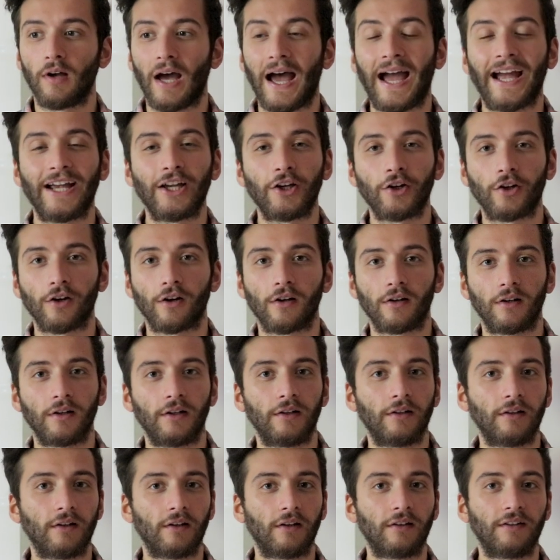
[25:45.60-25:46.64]
anger
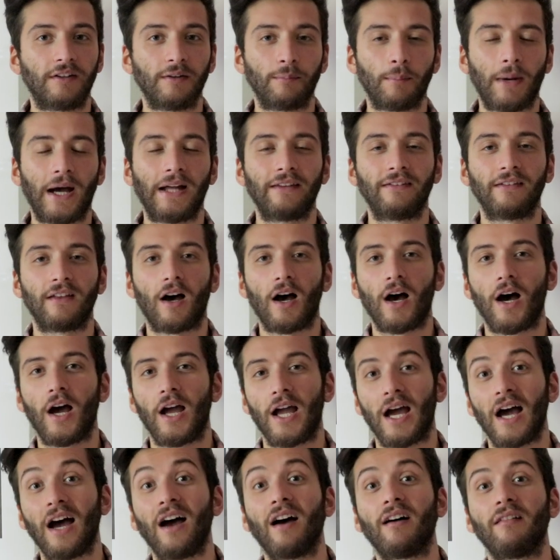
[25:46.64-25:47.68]
and a demand that
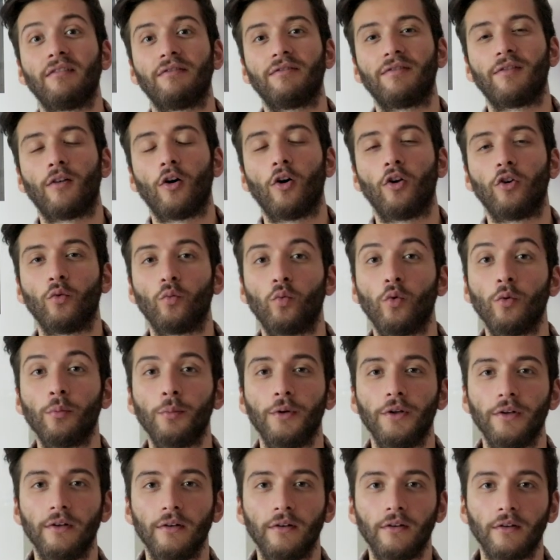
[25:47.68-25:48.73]
I have on a
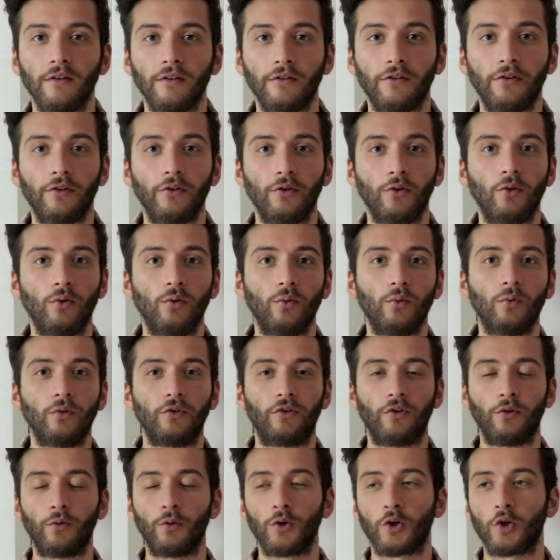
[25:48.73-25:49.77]
woman to
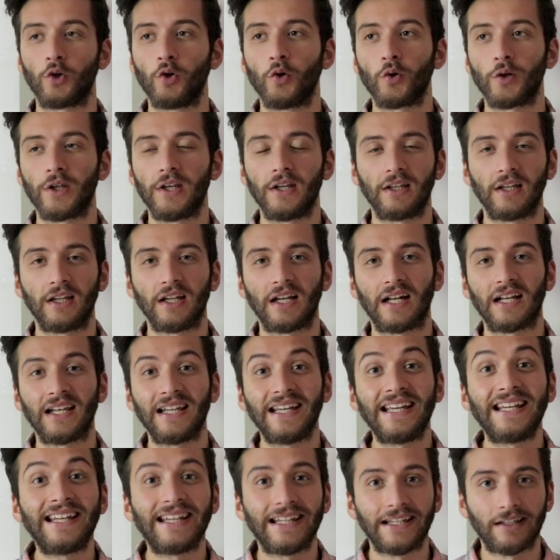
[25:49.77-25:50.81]
do the cooking and
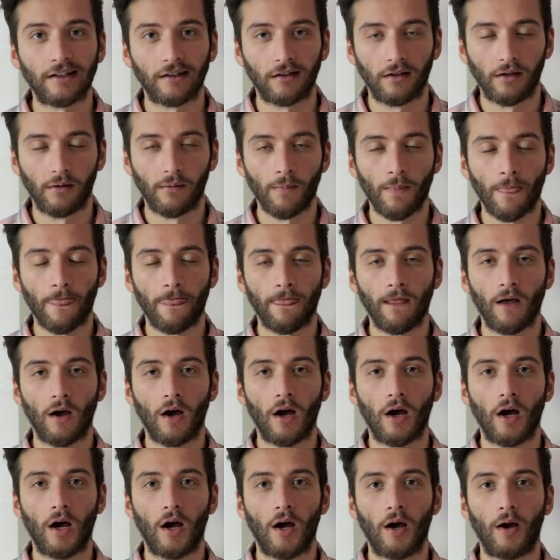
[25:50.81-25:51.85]
cleaning
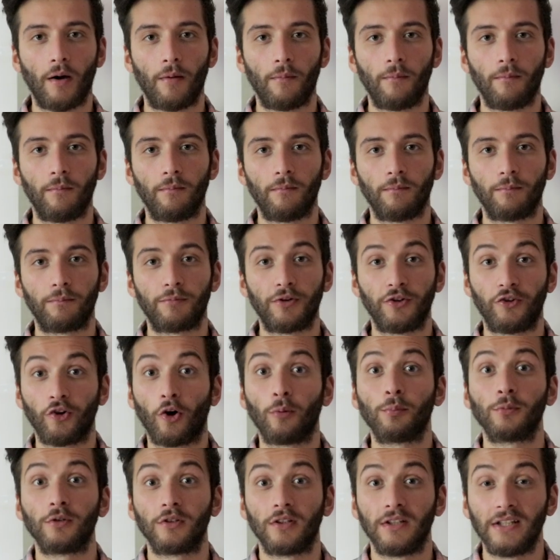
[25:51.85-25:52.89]
um,
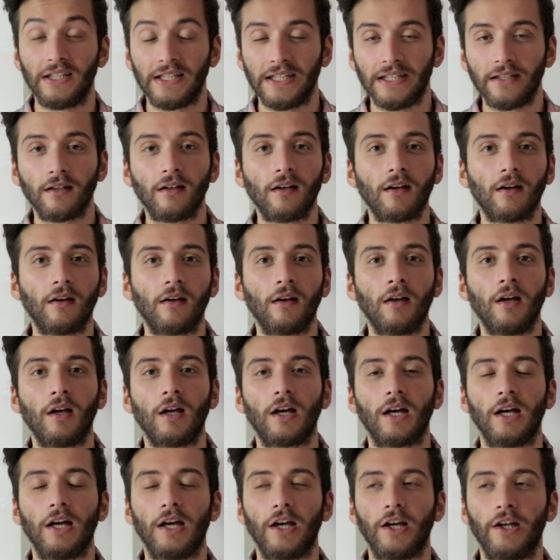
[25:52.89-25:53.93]
predominantly.
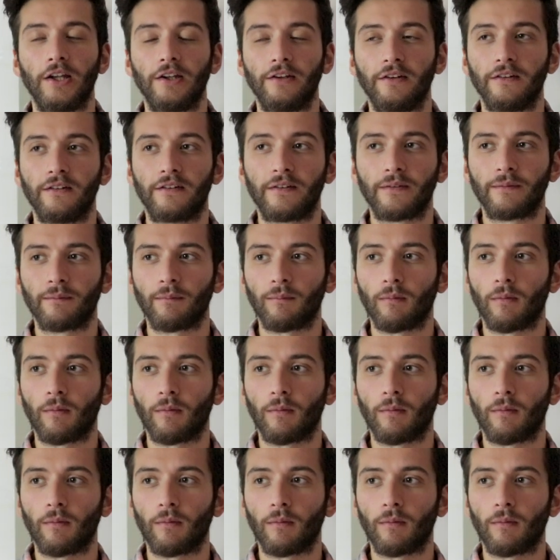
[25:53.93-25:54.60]
And,